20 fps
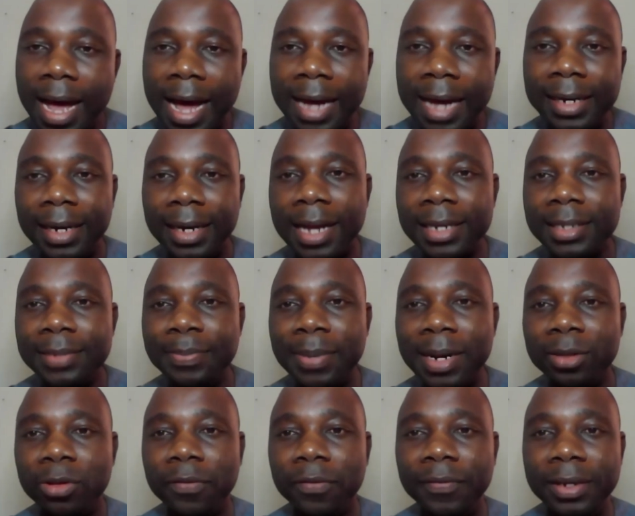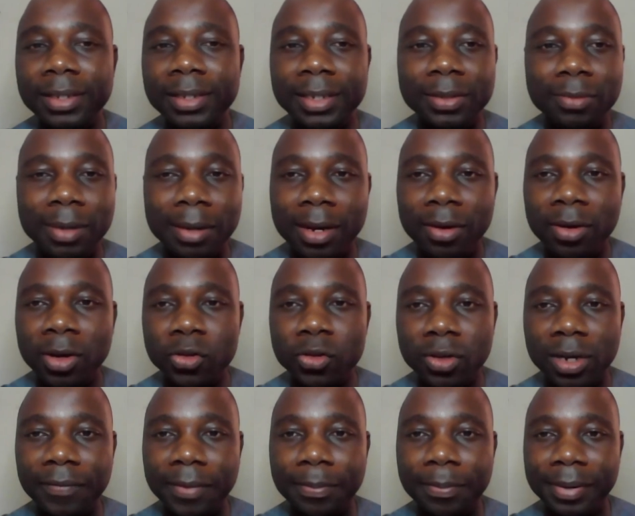And the last part of it is where we're going
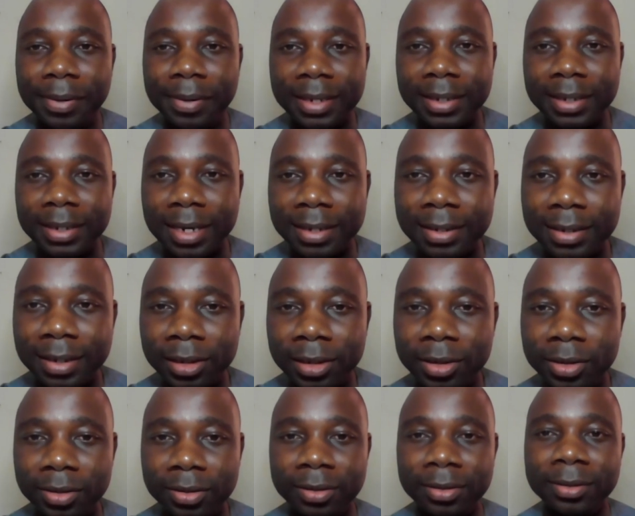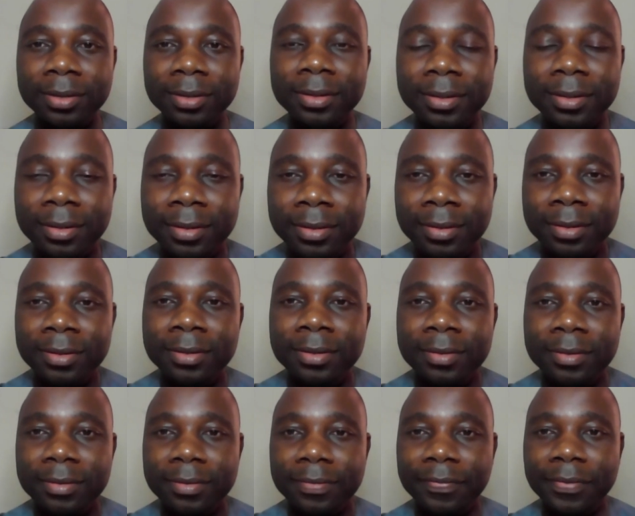to have a practical session
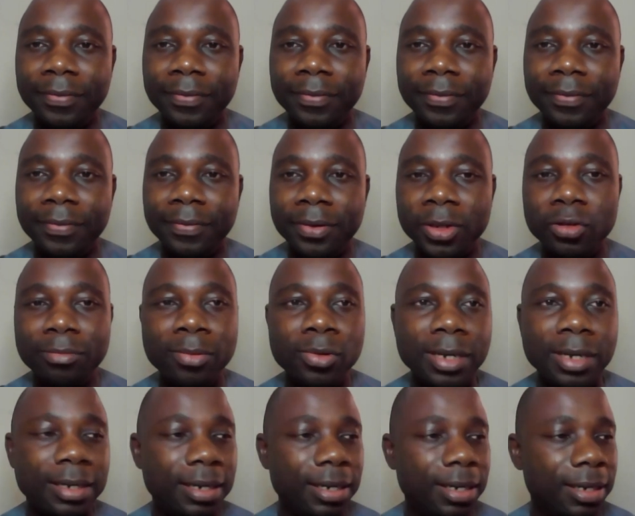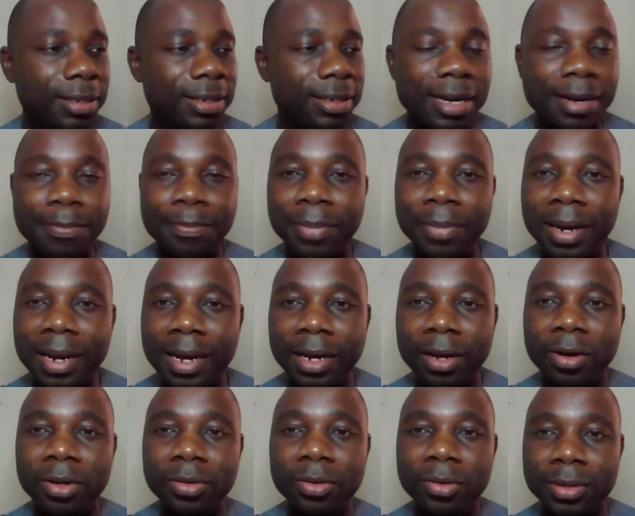for us to be able to at least
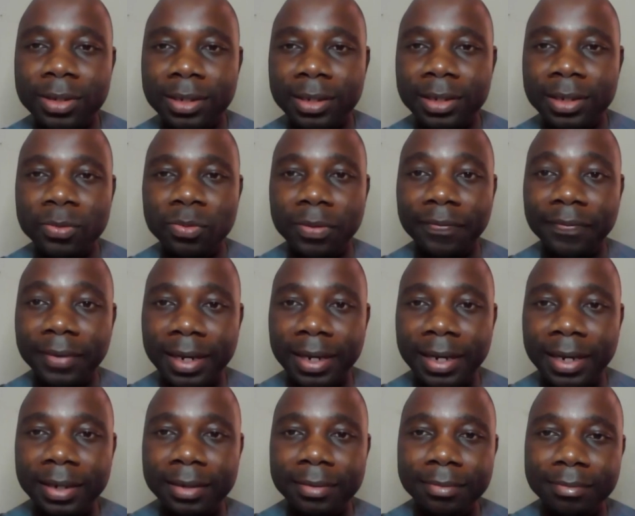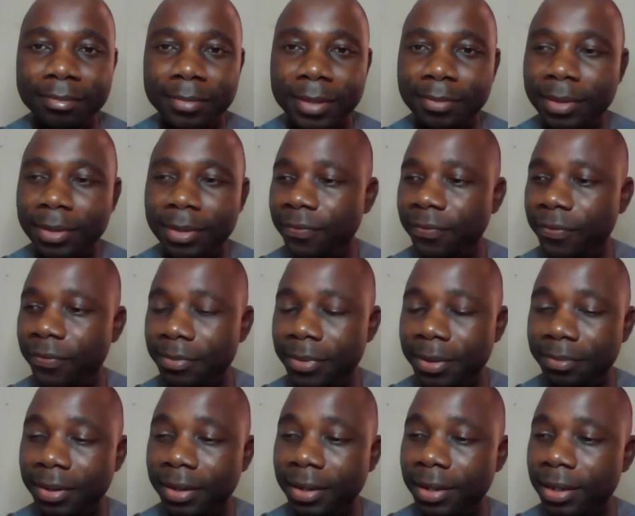apply all those things we've learned maybe from
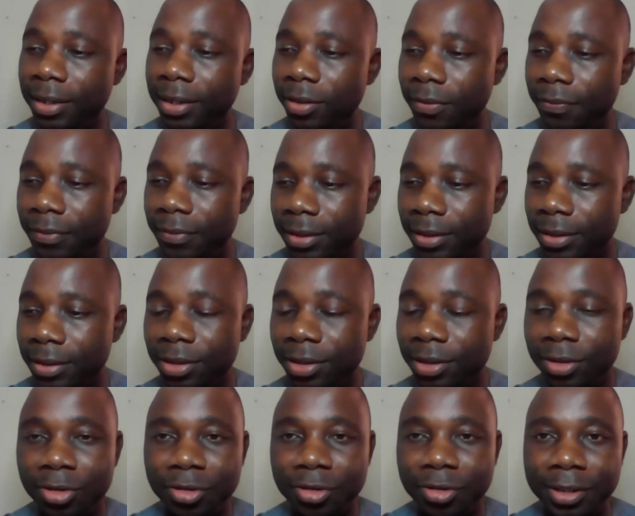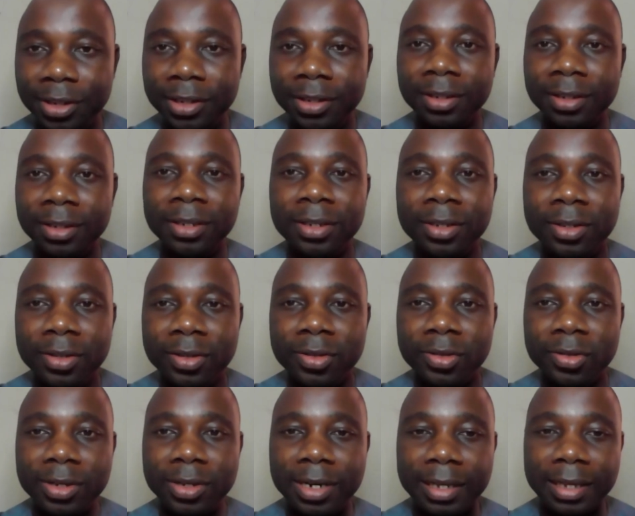the beginning of this training.
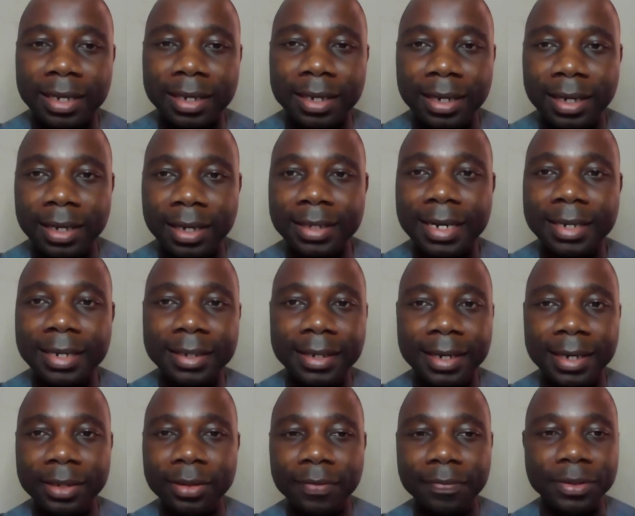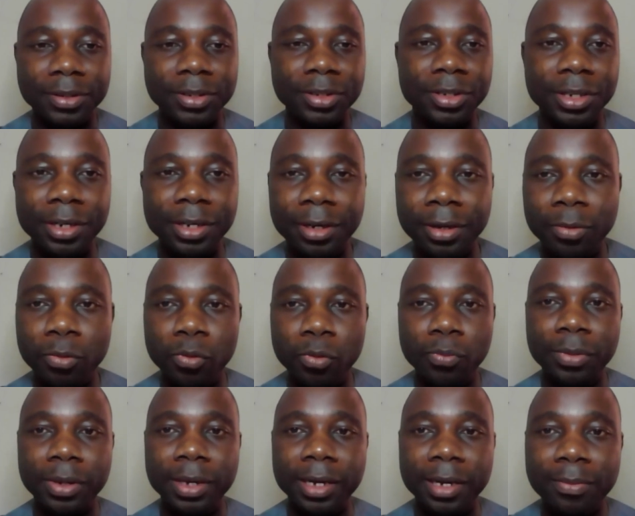So that at least at the end of the training, we'll
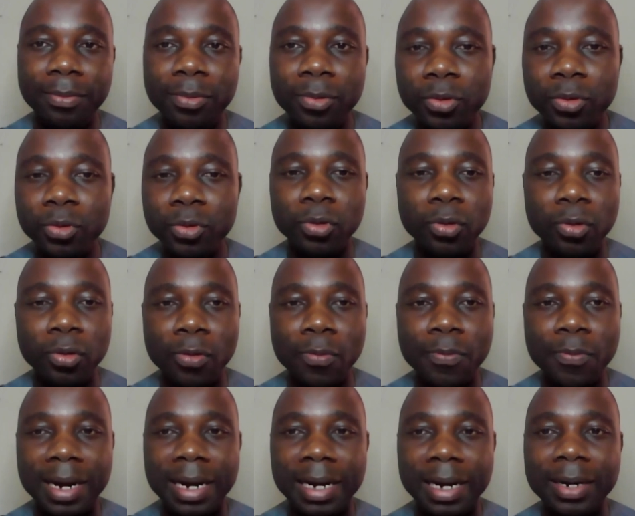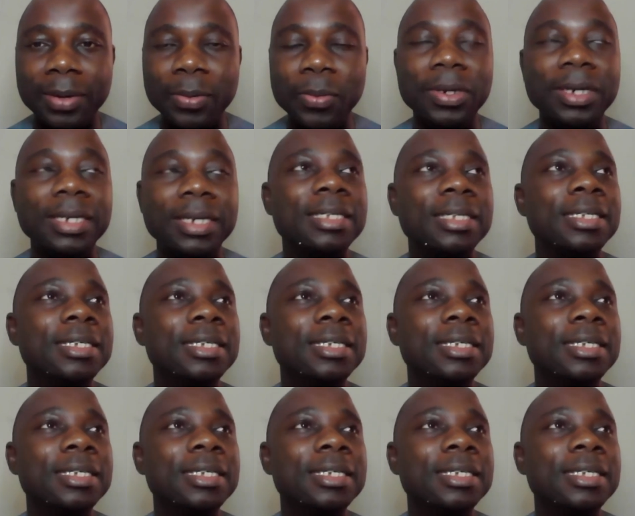be able to go back with